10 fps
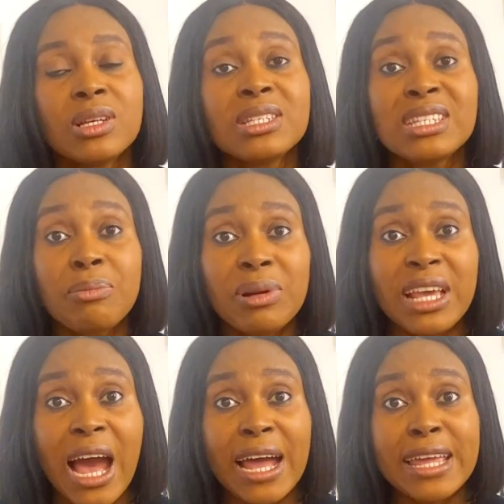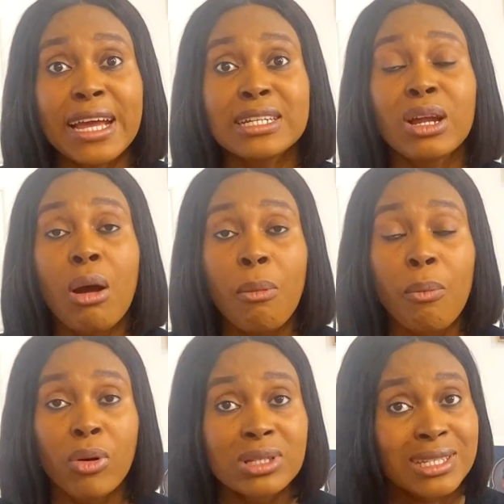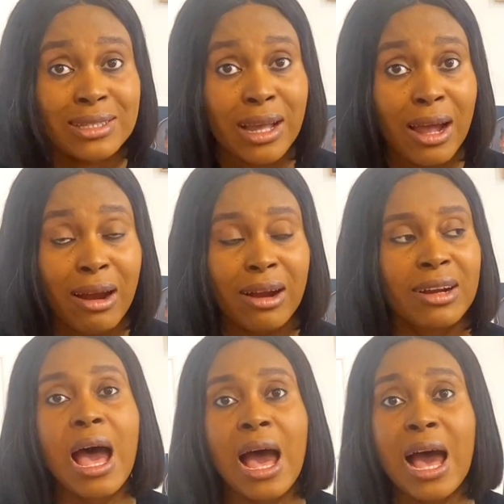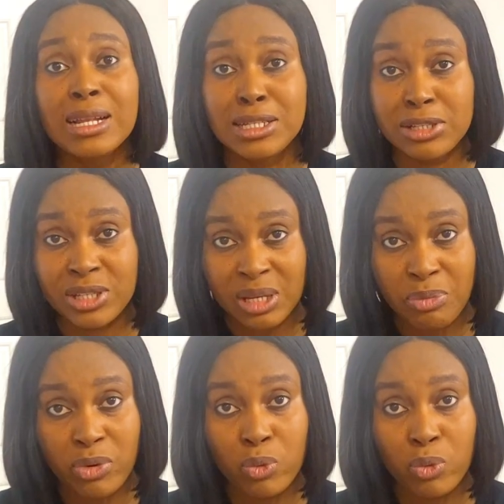Simply Hired, Monster, and Zip